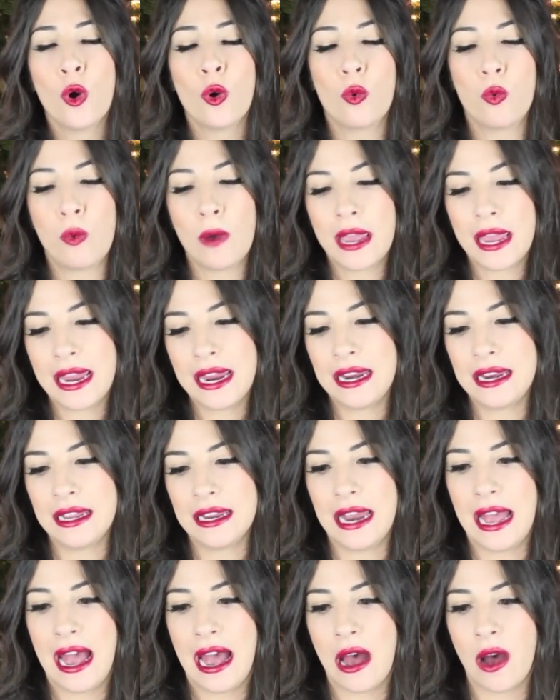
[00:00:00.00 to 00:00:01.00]
wait
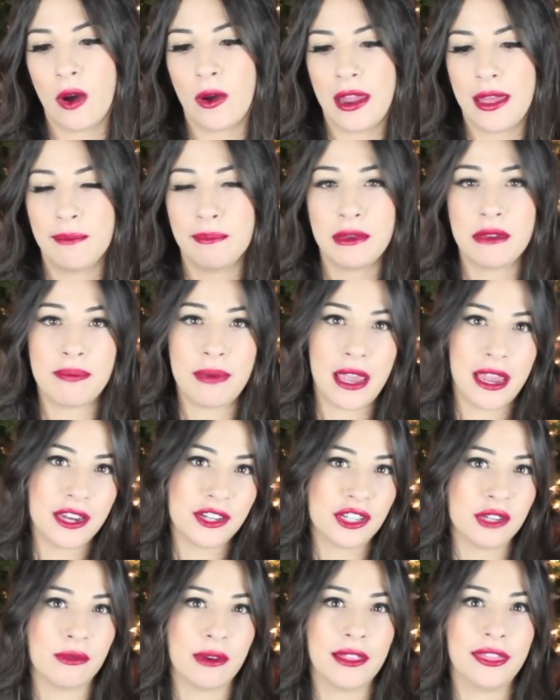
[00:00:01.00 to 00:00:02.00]
it out and be
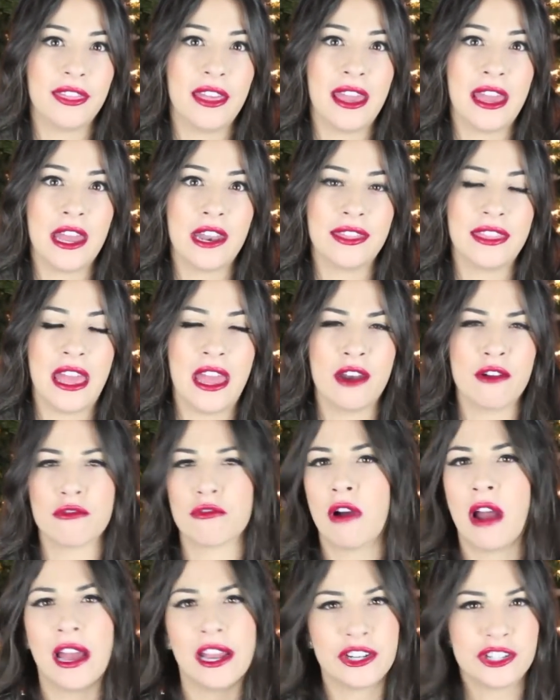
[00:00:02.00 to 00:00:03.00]
patient with it than
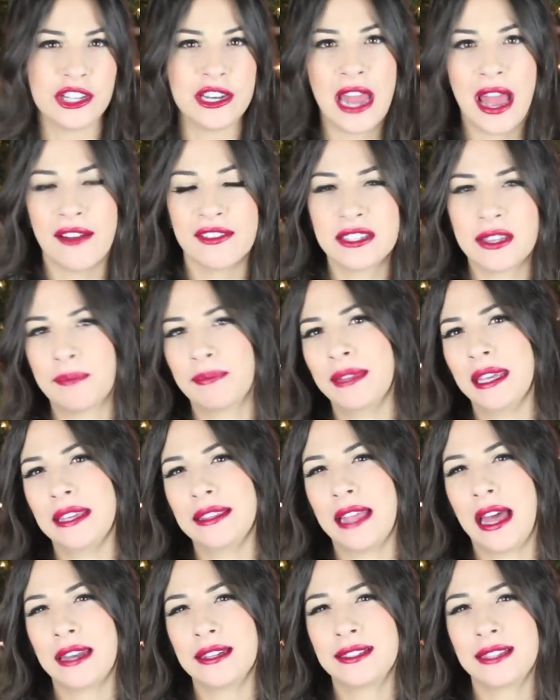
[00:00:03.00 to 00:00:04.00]
rush and have
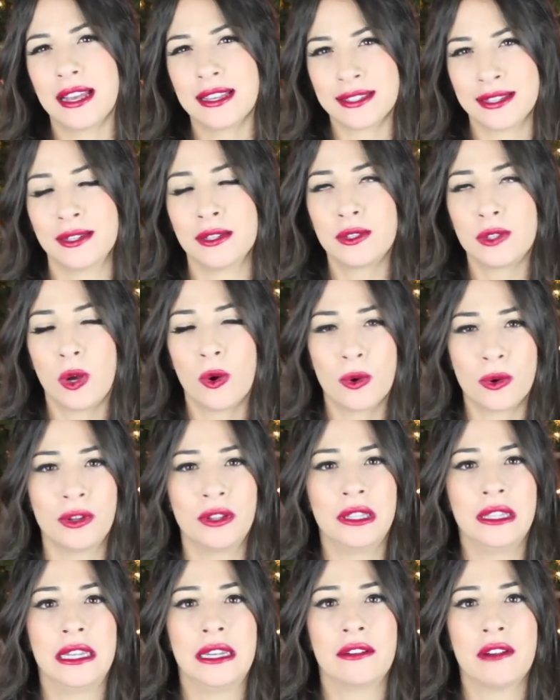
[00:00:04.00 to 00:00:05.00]
something that doesn't
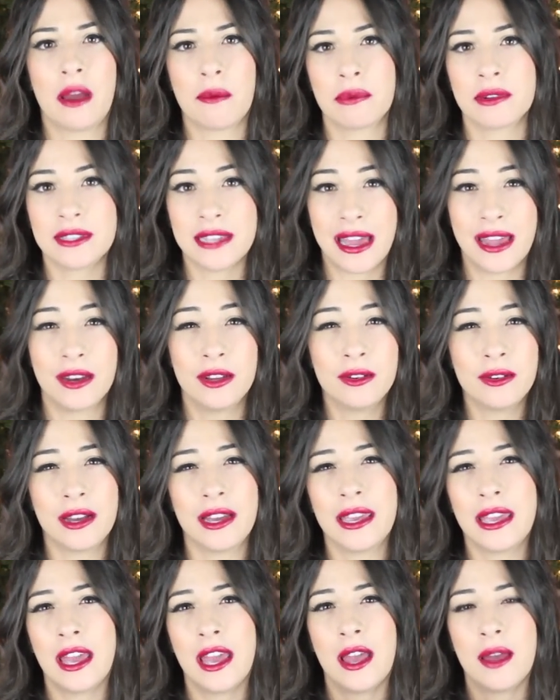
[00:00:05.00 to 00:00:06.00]
totally represent who
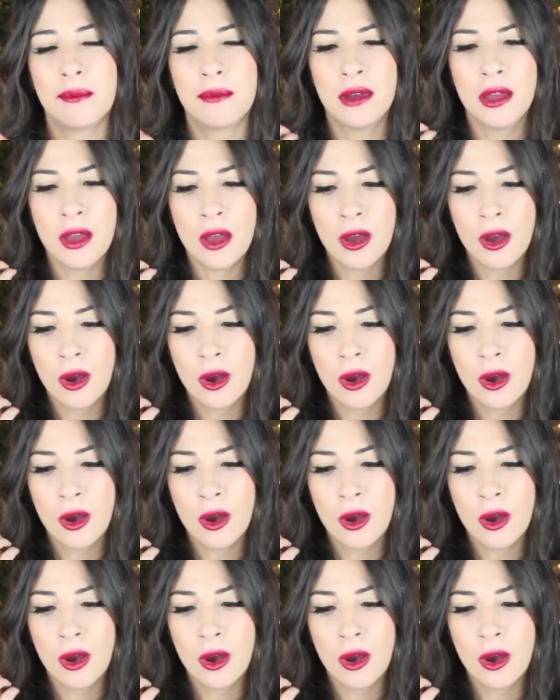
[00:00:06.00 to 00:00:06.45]
I am